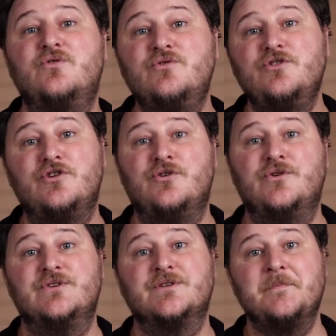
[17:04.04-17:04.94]
good
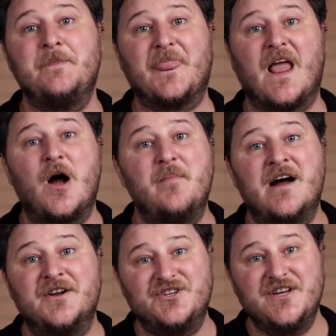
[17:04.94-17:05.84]
news
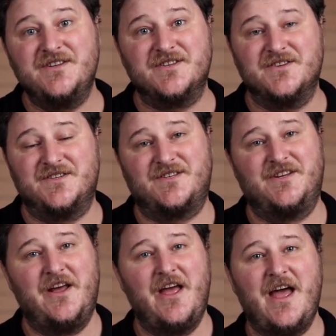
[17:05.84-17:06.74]
about Jesus
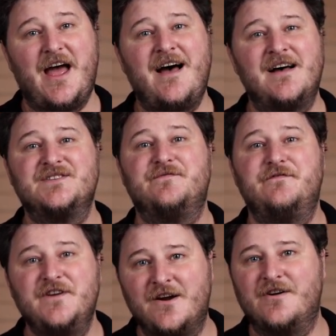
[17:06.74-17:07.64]
has
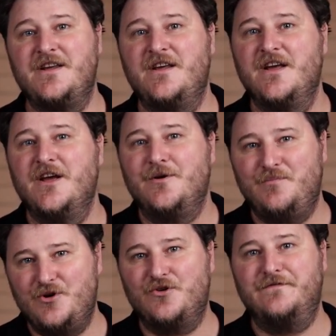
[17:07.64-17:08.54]
very
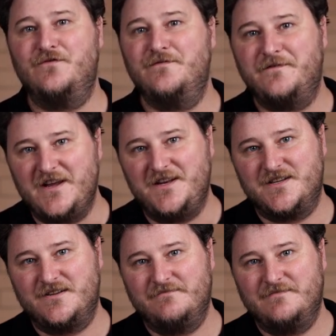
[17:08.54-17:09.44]
beautiful
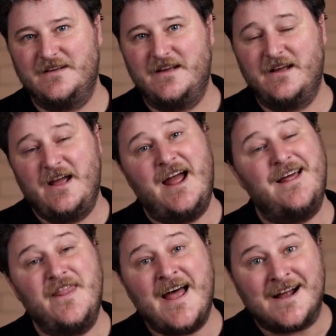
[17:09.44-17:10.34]
feet.
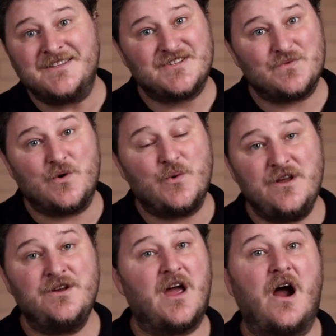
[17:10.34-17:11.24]
And that's what
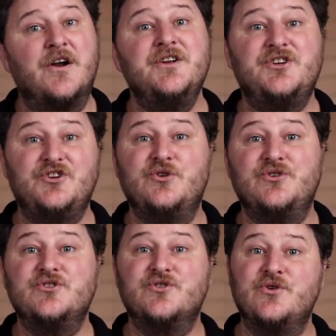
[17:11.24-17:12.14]
we encourage you
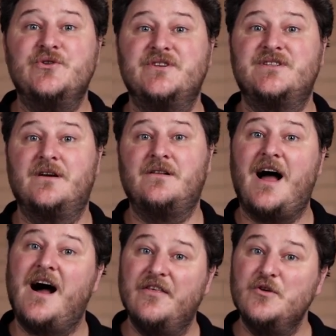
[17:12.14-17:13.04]
to do, to
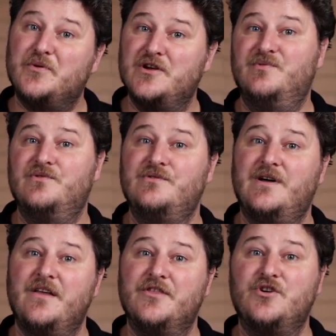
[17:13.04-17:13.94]
tell other people
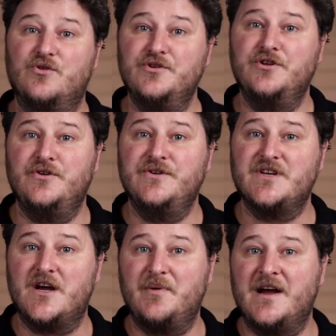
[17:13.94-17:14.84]
the good
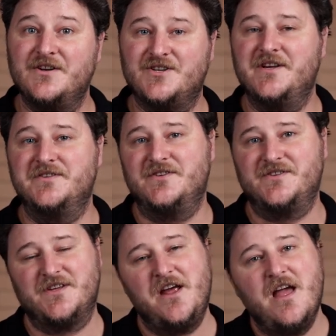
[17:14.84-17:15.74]
news about
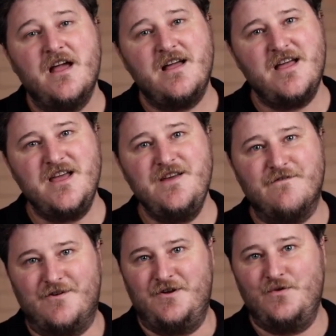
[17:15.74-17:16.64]
Jesus,
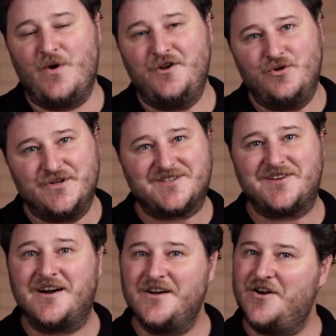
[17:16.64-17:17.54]
even when you're
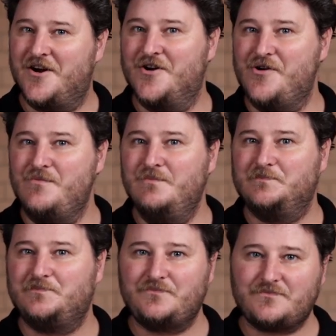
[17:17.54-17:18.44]
stuck at home,